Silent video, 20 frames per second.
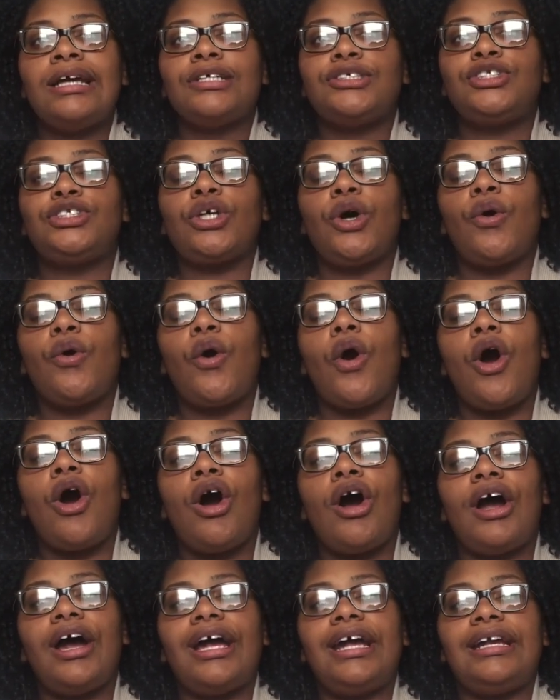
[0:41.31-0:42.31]
So
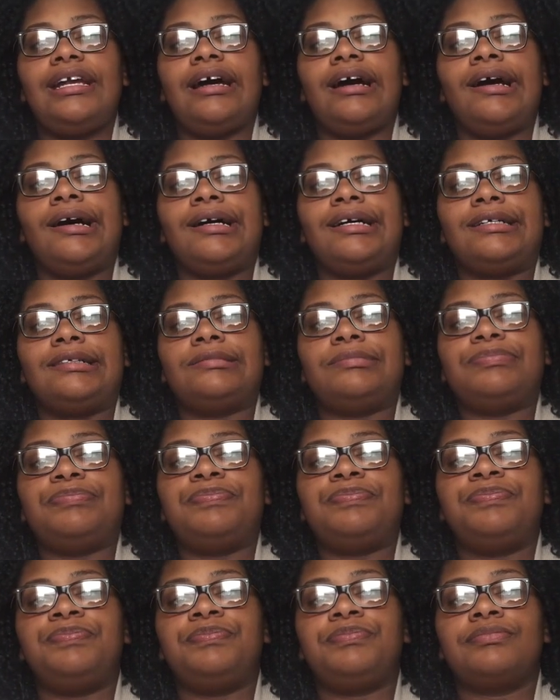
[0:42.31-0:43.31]
on
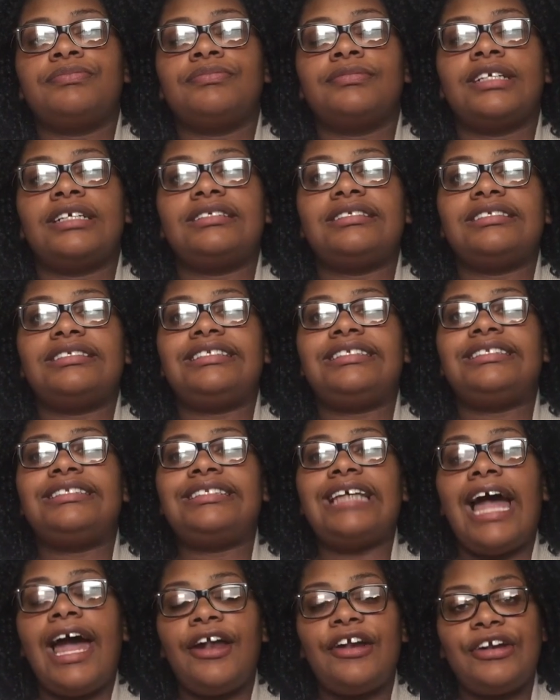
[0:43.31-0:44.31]
um
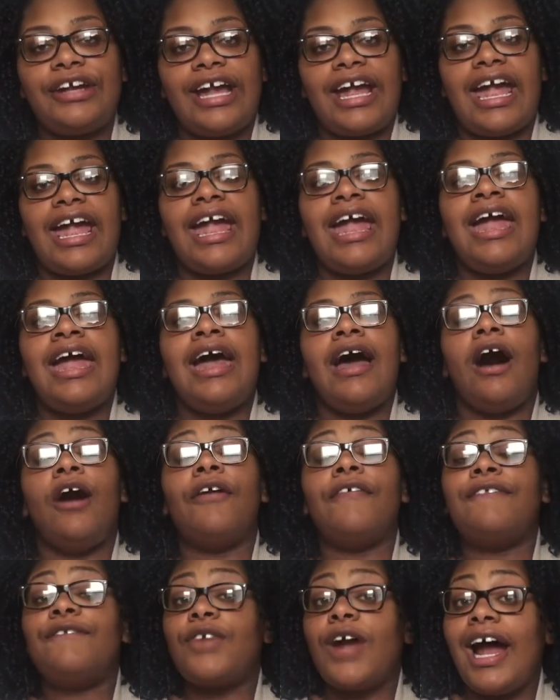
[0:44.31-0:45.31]
Saturday,
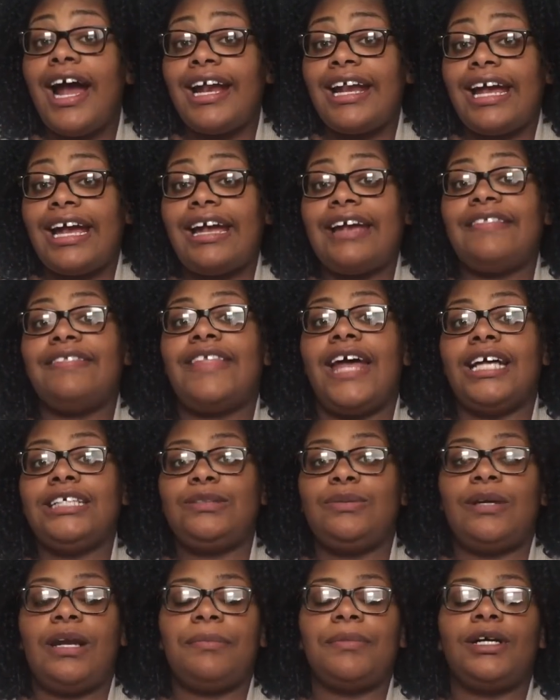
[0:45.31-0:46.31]
on Friday,
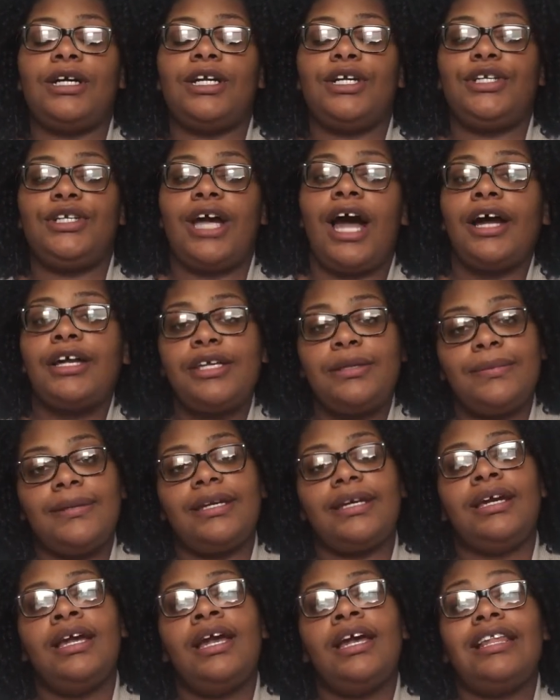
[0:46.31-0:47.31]
that's when I'm going to
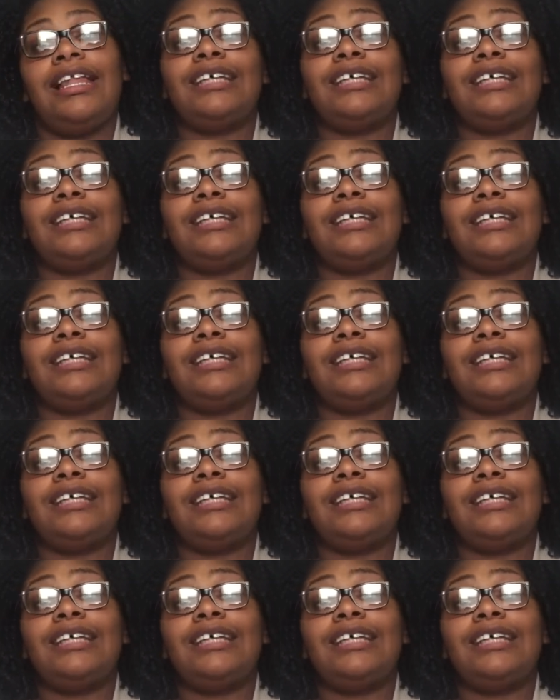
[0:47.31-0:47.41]
document.